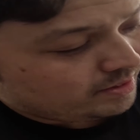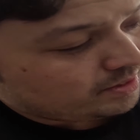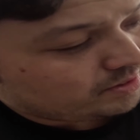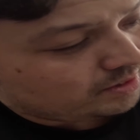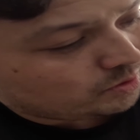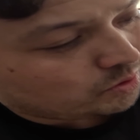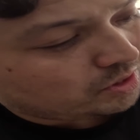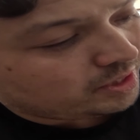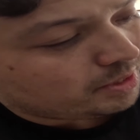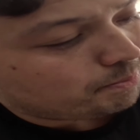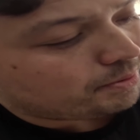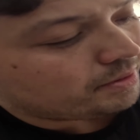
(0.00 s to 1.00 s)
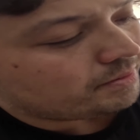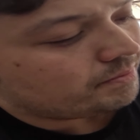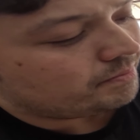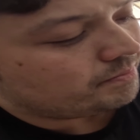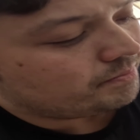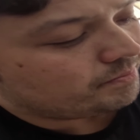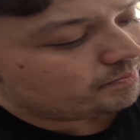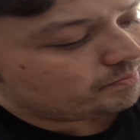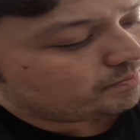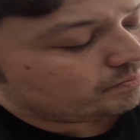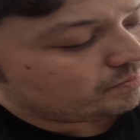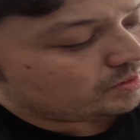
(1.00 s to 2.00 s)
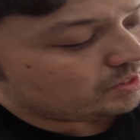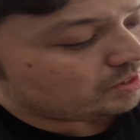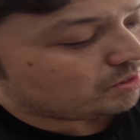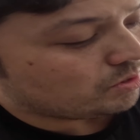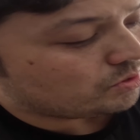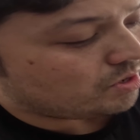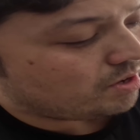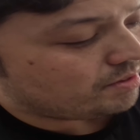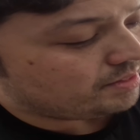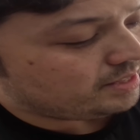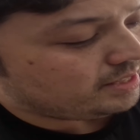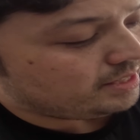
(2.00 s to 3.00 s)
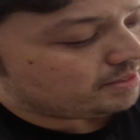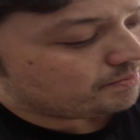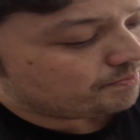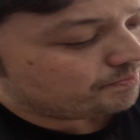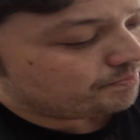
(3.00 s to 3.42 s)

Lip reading: there's a little clip that goes on the